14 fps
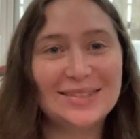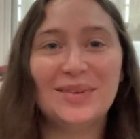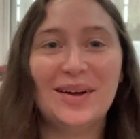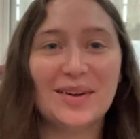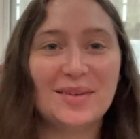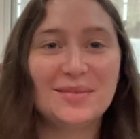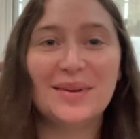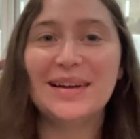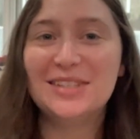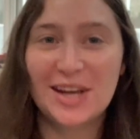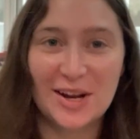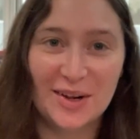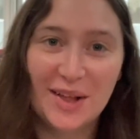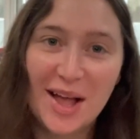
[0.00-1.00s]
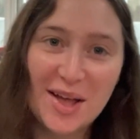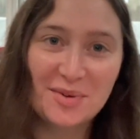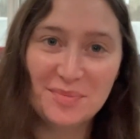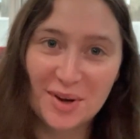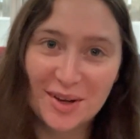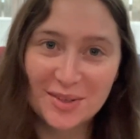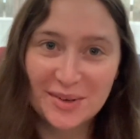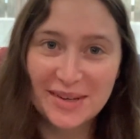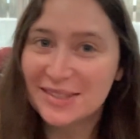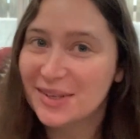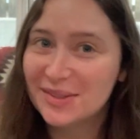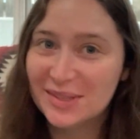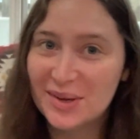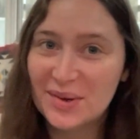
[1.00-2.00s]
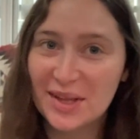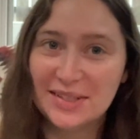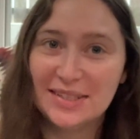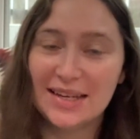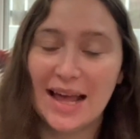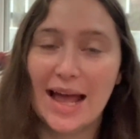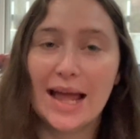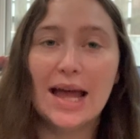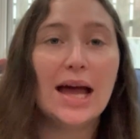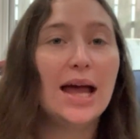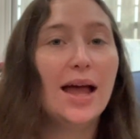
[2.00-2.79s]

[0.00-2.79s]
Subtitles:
Welcome to my channel. I hope you're all doing so good today.